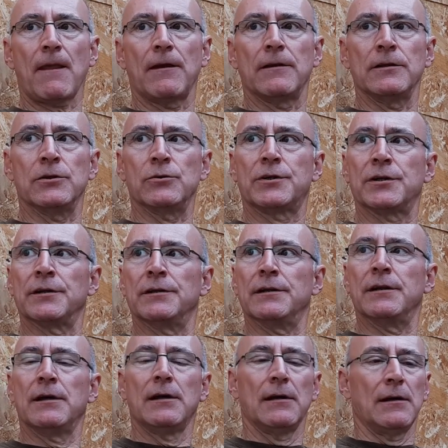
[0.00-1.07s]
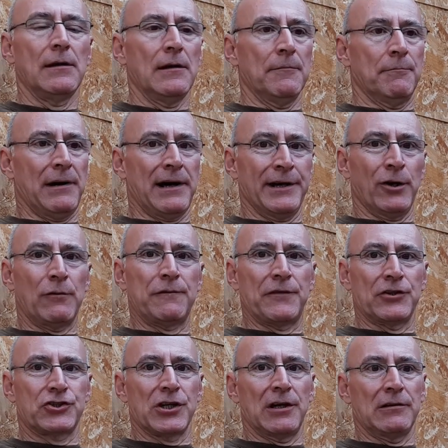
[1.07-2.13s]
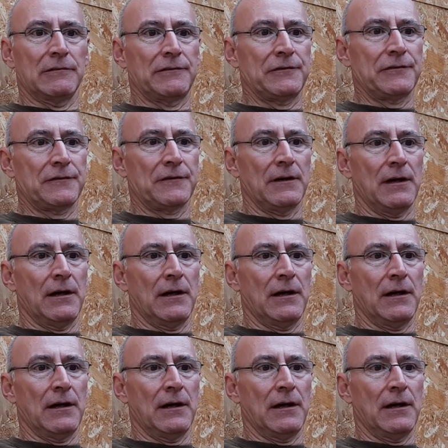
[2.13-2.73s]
You can buy off-the-shelf